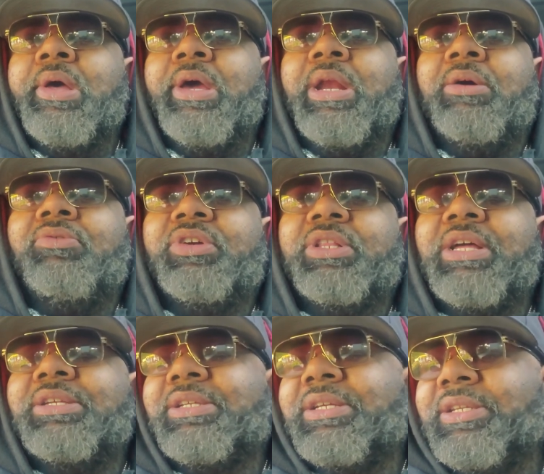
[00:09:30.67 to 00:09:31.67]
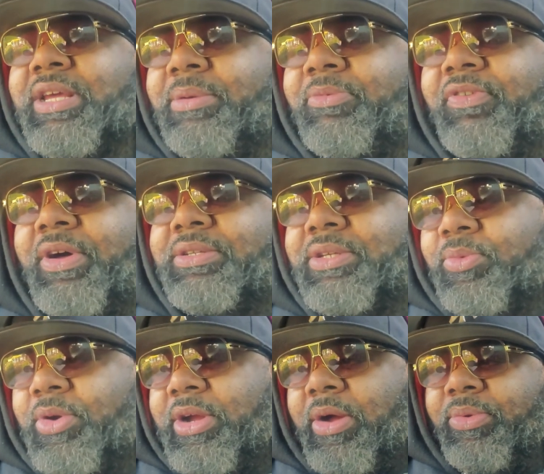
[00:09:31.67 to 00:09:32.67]
And I realized that, damn, if I was at
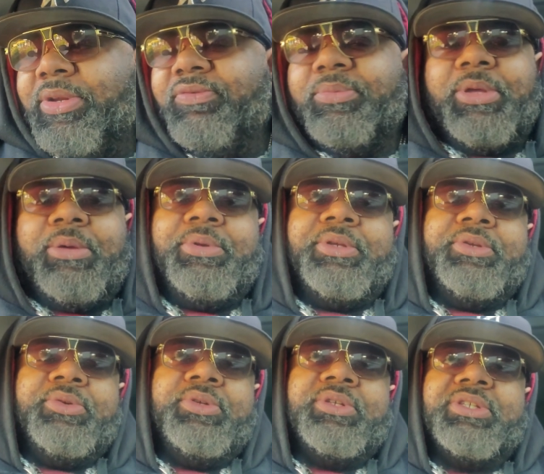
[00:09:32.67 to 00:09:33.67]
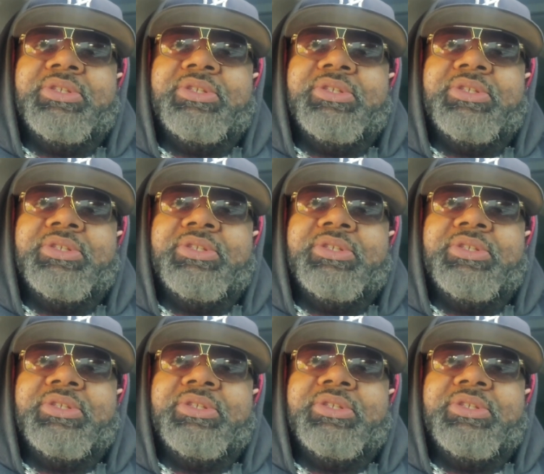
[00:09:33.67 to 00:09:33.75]
work, I wouldn't even be able to do this.